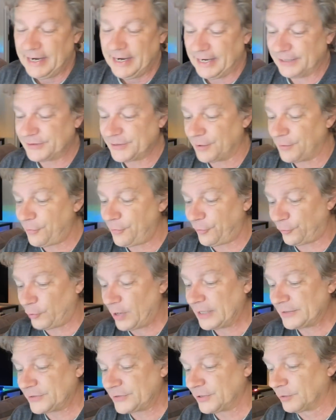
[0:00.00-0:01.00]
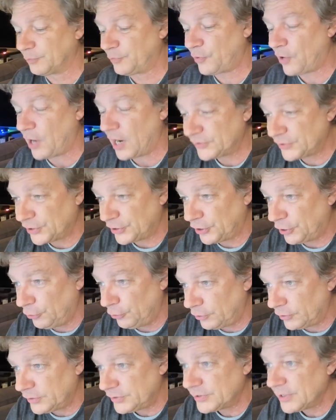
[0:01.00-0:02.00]
It's a threat to the
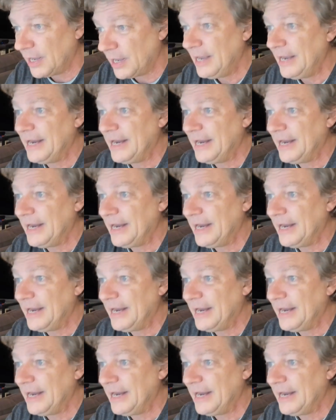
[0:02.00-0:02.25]
prosecutors.